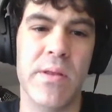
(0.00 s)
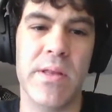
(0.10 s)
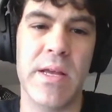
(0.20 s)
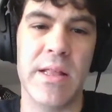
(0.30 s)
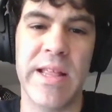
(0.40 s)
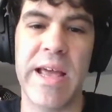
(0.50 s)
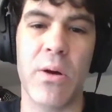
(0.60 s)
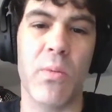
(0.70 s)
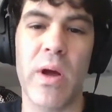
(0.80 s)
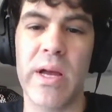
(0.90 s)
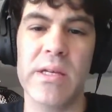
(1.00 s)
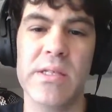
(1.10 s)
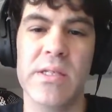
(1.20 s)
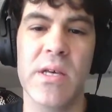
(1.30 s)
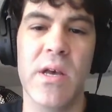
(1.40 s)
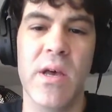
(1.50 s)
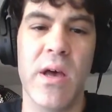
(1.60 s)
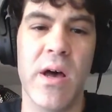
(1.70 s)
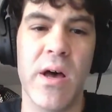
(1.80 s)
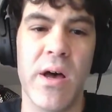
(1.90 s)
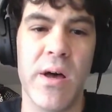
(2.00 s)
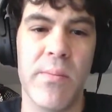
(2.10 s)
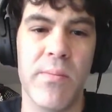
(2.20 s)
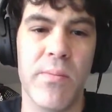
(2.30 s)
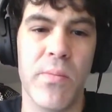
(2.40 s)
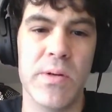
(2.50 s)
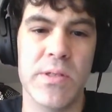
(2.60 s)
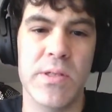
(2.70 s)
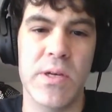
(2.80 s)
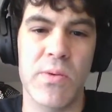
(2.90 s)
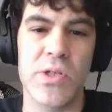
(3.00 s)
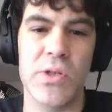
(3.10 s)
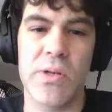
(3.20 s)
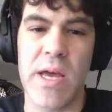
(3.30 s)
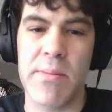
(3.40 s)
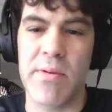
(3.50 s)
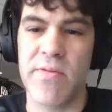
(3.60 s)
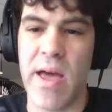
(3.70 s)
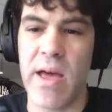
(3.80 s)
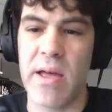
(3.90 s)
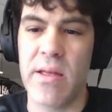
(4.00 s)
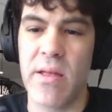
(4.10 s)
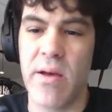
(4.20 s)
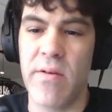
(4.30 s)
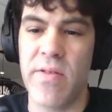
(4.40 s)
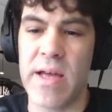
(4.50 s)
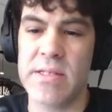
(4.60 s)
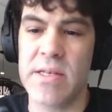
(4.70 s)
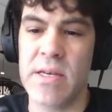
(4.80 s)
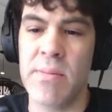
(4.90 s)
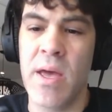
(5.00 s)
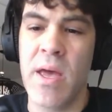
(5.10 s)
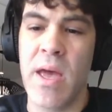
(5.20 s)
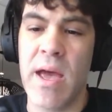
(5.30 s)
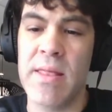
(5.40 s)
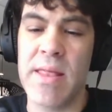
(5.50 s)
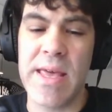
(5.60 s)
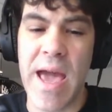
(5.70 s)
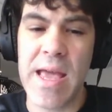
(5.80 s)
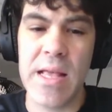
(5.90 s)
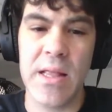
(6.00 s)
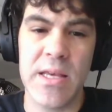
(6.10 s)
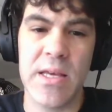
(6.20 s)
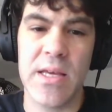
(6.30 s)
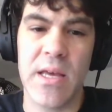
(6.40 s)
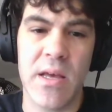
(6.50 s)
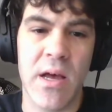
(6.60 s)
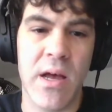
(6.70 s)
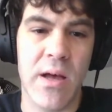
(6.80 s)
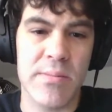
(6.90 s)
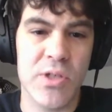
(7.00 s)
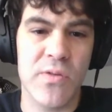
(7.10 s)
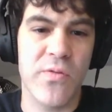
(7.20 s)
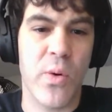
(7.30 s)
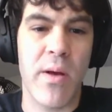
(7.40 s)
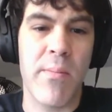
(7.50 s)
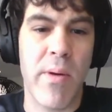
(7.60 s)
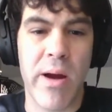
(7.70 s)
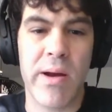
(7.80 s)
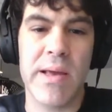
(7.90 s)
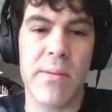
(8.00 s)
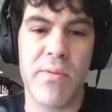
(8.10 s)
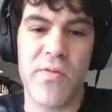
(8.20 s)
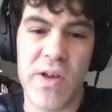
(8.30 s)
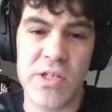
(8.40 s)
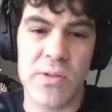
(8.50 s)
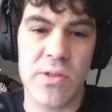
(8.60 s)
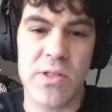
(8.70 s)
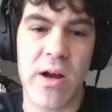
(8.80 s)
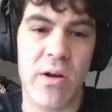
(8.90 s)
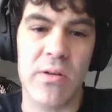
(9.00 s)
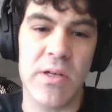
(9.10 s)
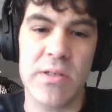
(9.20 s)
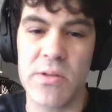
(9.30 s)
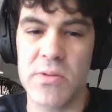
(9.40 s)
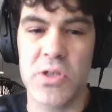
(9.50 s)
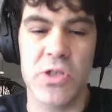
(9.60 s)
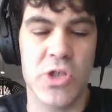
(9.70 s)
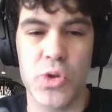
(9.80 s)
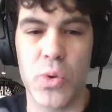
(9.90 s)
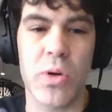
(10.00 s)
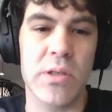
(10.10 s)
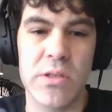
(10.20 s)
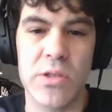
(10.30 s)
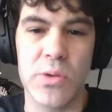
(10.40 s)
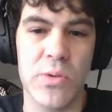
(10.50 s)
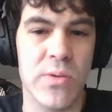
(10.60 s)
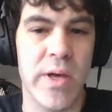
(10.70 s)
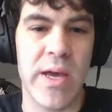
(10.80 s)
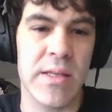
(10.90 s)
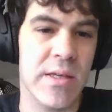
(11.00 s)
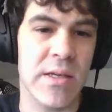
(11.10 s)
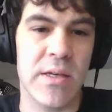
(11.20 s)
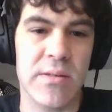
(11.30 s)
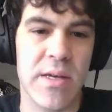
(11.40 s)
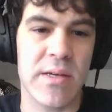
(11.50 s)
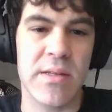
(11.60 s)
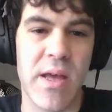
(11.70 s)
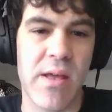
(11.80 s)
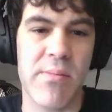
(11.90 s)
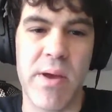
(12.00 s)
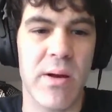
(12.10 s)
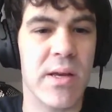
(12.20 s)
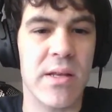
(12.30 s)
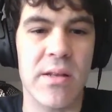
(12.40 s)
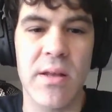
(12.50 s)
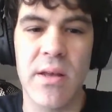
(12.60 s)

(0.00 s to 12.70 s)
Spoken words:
that the Atlanta Ruckus was the original name of that team, and the A League stood for American Professional Soccer League, so it was just shortened to the A League, taking that American.